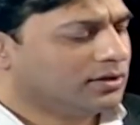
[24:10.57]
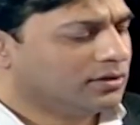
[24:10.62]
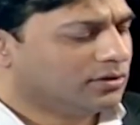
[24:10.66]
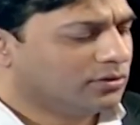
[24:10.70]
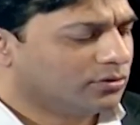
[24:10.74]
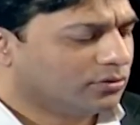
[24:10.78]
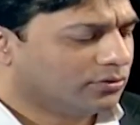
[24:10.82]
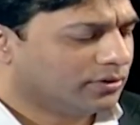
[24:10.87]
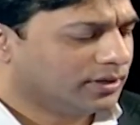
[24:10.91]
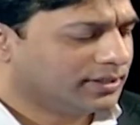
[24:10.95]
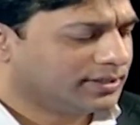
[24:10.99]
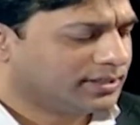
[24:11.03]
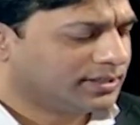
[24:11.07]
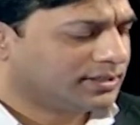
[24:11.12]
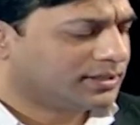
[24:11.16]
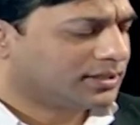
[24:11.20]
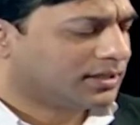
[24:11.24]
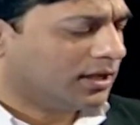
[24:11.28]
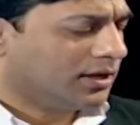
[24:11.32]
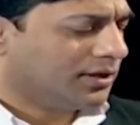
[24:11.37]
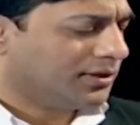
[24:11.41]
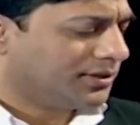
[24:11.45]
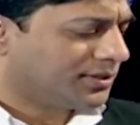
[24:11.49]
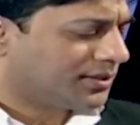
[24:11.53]
racist
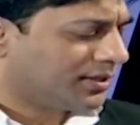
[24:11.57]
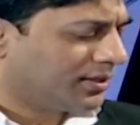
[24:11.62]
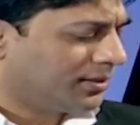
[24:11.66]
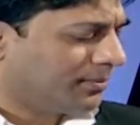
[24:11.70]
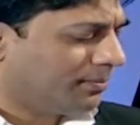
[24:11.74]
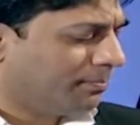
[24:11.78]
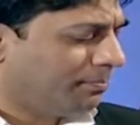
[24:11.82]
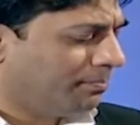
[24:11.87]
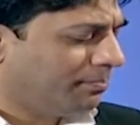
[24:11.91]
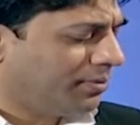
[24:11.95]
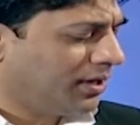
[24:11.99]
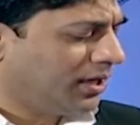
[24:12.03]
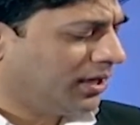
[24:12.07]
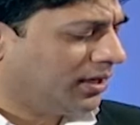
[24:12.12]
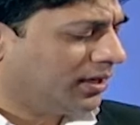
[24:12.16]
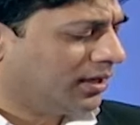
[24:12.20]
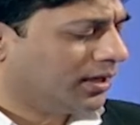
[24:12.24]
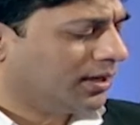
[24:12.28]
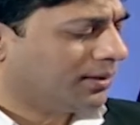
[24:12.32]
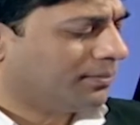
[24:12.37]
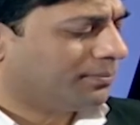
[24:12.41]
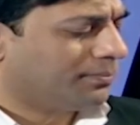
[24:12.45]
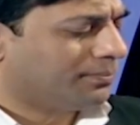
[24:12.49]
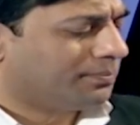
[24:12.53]
slurs. B,
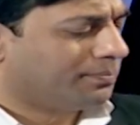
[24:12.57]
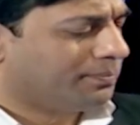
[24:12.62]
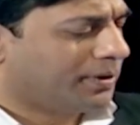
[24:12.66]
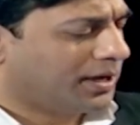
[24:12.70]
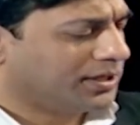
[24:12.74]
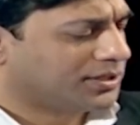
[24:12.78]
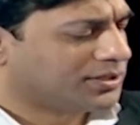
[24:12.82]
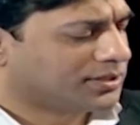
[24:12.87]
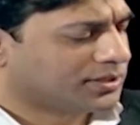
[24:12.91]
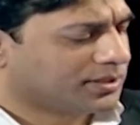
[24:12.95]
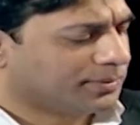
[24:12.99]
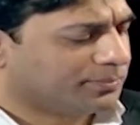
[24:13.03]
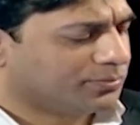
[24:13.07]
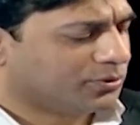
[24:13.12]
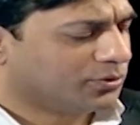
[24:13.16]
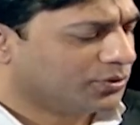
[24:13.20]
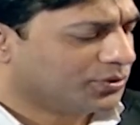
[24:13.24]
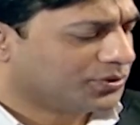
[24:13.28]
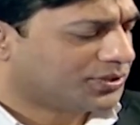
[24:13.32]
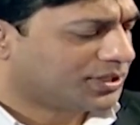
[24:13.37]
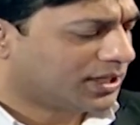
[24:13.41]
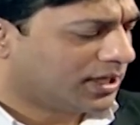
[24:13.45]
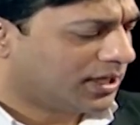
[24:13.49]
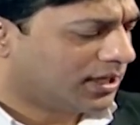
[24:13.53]
punched the
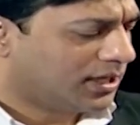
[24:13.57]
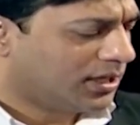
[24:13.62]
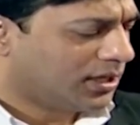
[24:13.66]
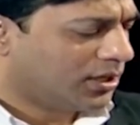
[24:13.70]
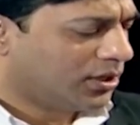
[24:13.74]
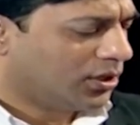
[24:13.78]
producer.